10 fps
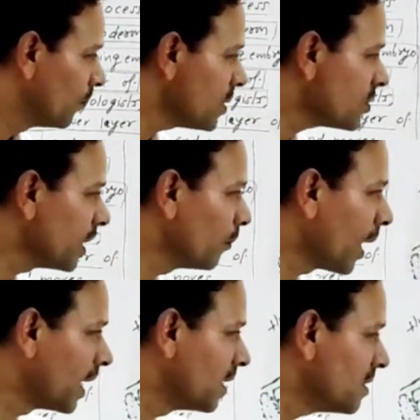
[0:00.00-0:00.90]
which give
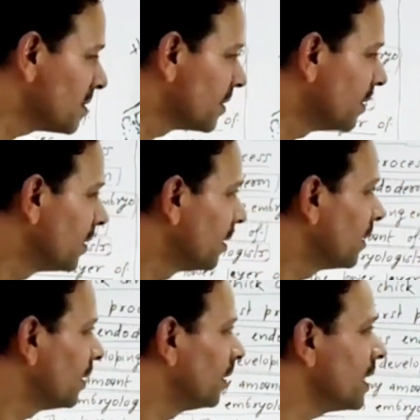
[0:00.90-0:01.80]
rise
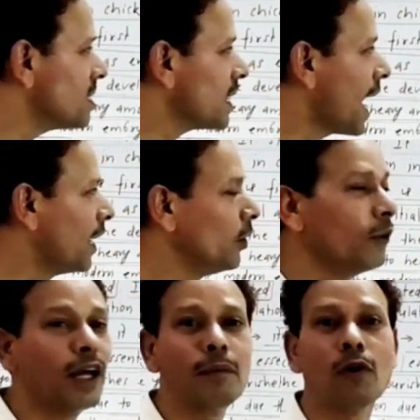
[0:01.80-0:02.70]
this
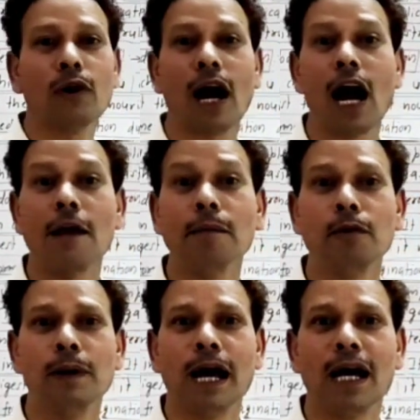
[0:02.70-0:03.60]
endoderm or
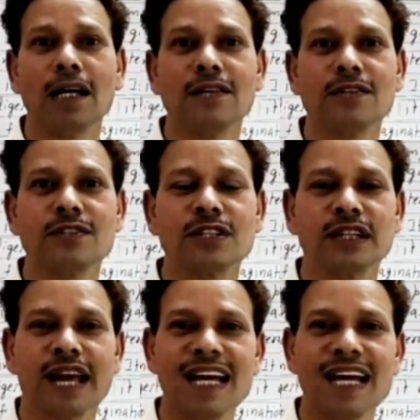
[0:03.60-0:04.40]
hypoblast.